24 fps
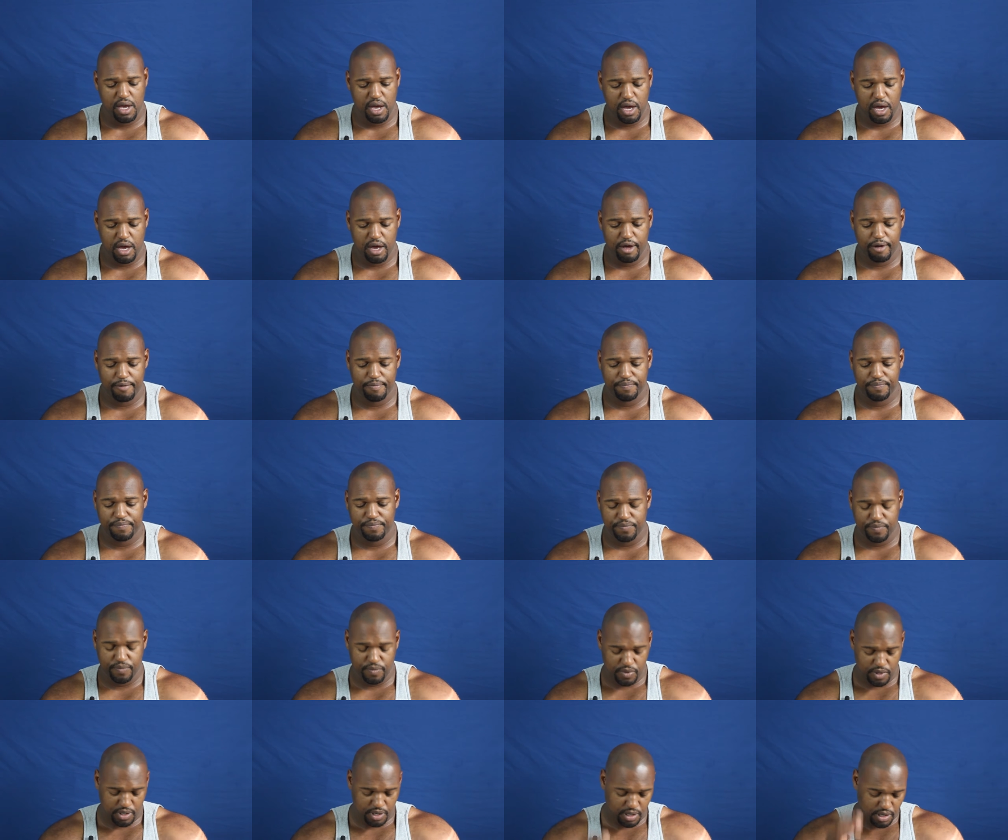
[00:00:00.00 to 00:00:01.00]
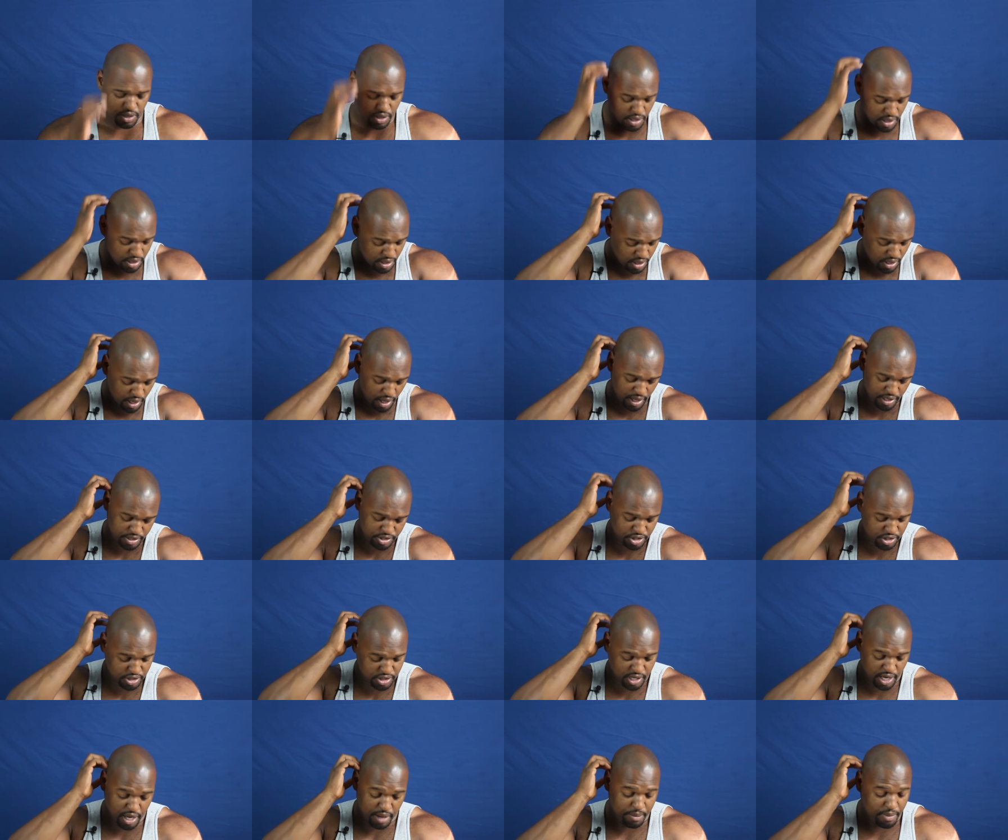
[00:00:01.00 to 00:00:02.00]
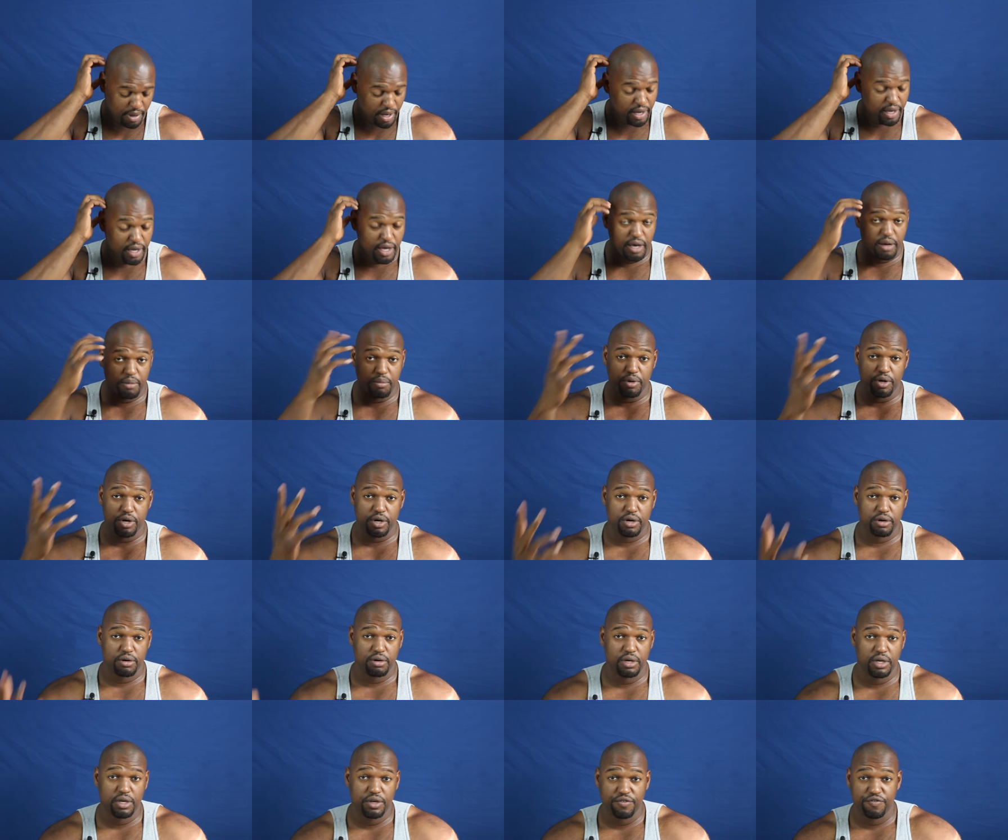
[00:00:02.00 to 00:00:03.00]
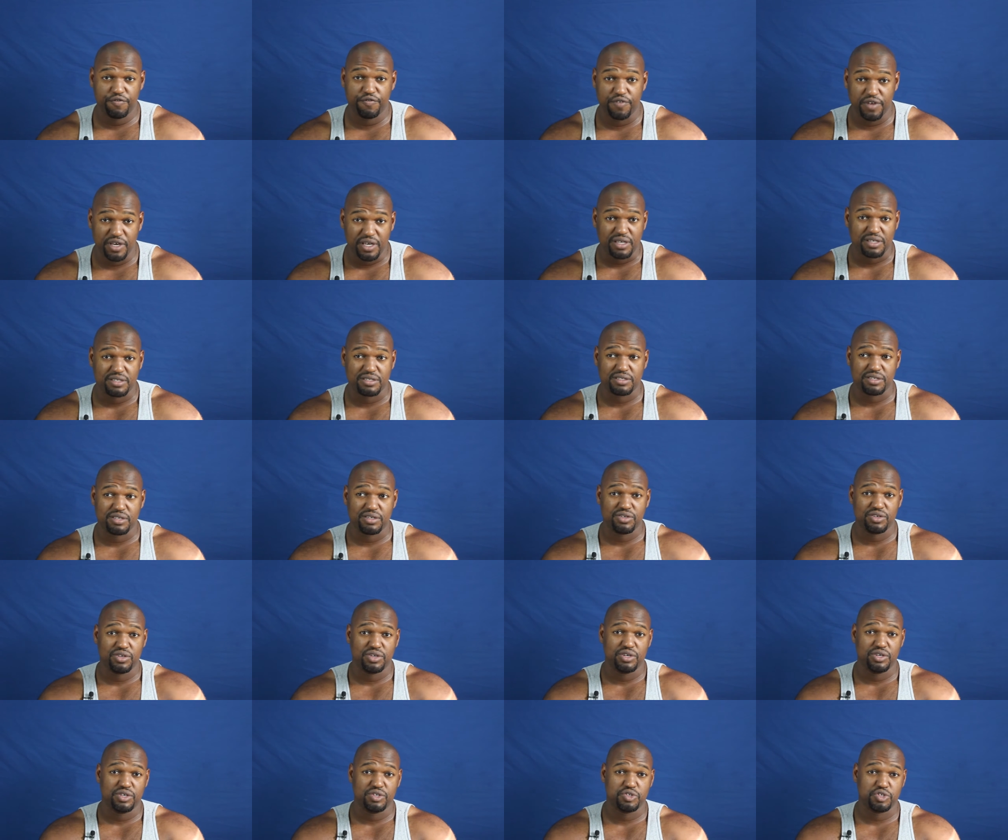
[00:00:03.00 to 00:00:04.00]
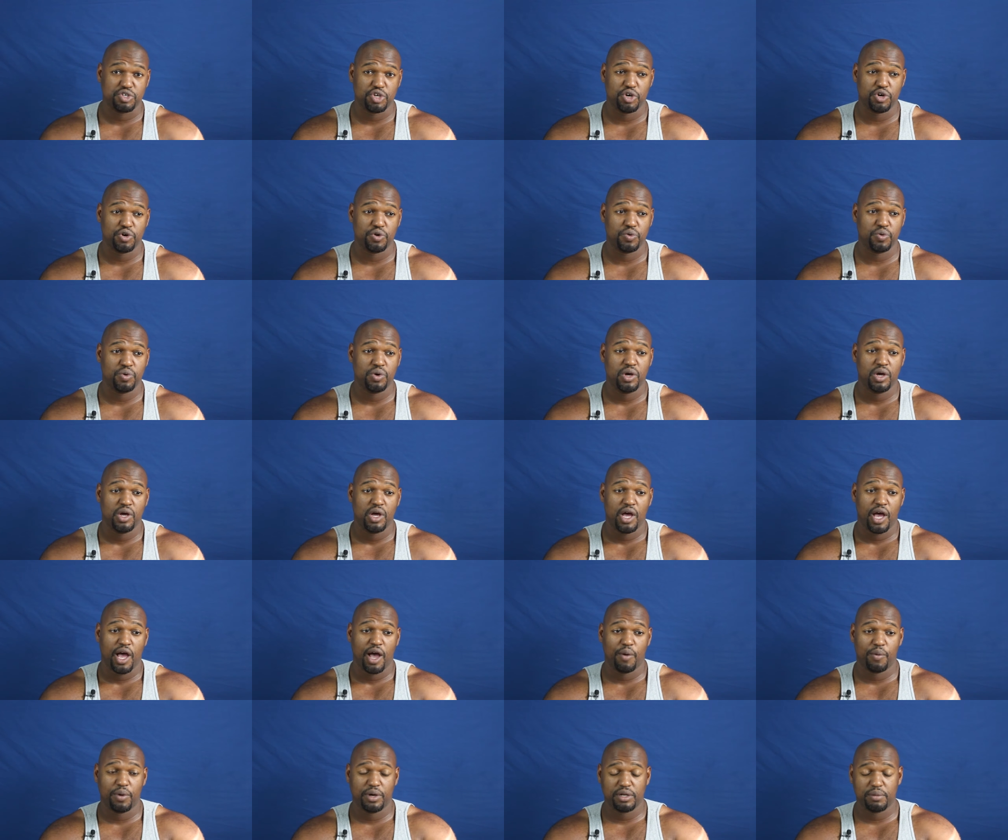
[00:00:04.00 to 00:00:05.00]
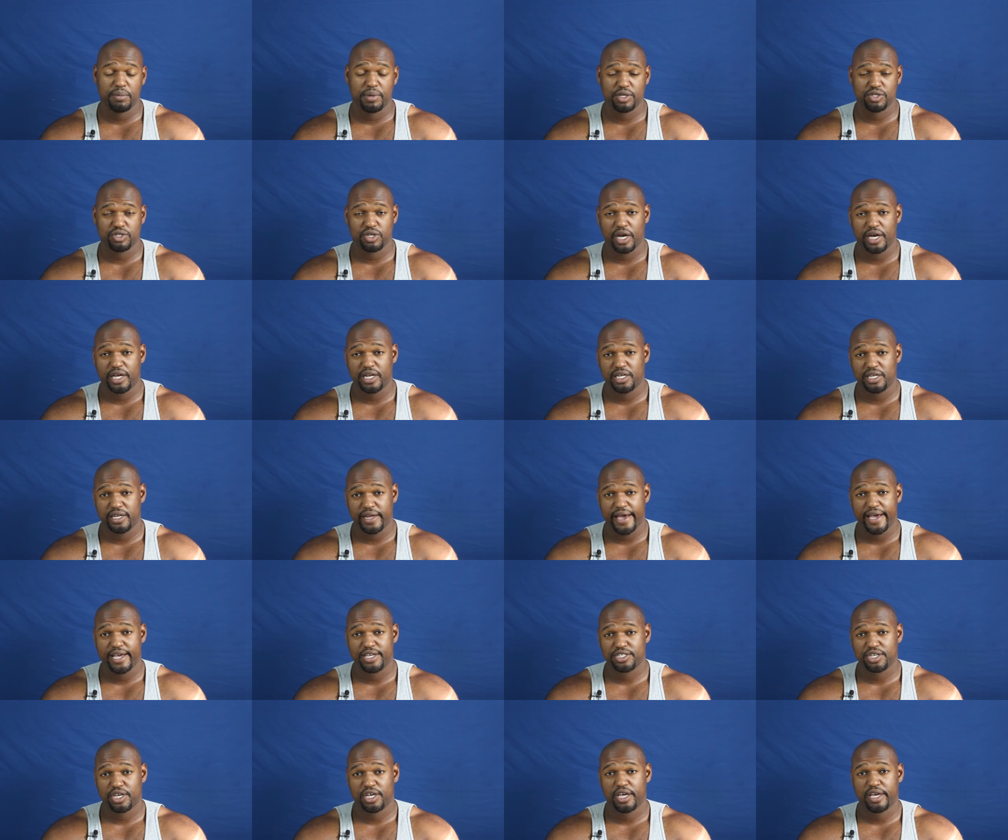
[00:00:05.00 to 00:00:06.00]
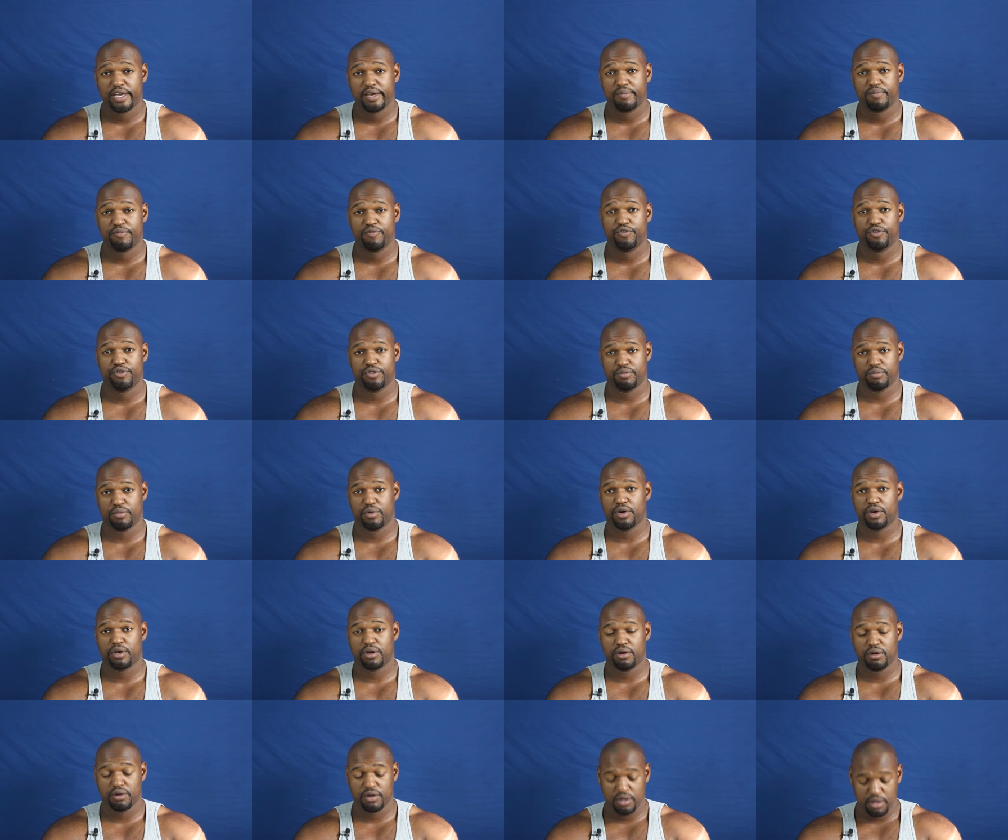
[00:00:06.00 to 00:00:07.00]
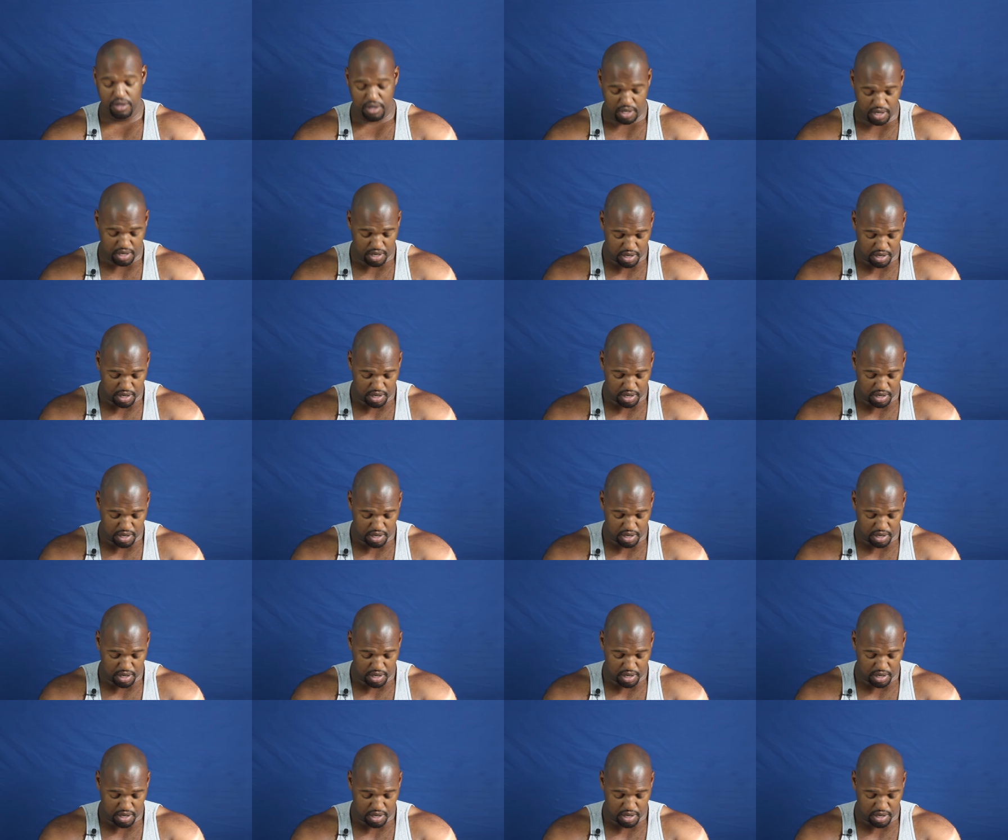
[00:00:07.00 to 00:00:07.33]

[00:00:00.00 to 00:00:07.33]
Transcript: I just got my Mercury fixed, so I wanted to make sure I had a dash cam for the Mercury.